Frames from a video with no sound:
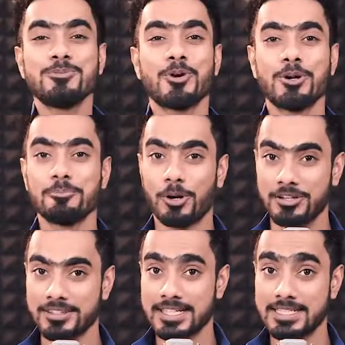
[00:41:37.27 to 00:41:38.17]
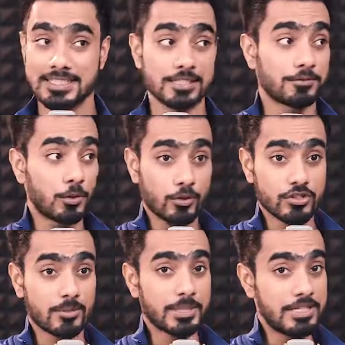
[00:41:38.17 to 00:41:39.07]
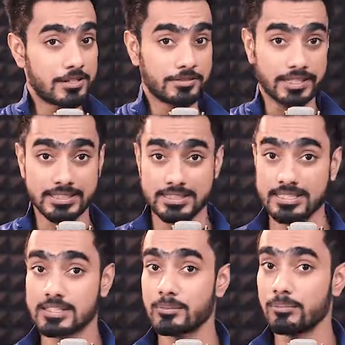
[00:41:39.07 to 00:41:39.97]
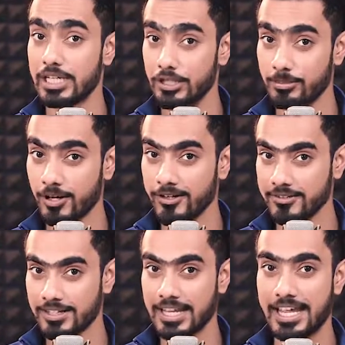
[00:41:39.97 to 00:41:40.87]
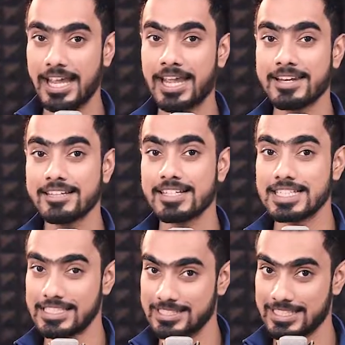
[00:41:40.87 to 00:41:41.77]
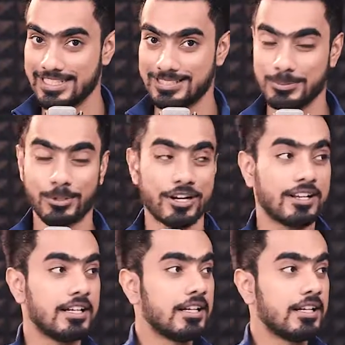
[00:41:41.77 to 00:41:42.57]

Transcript: more important things in the Photoshop interface is the menu bar and the status bar.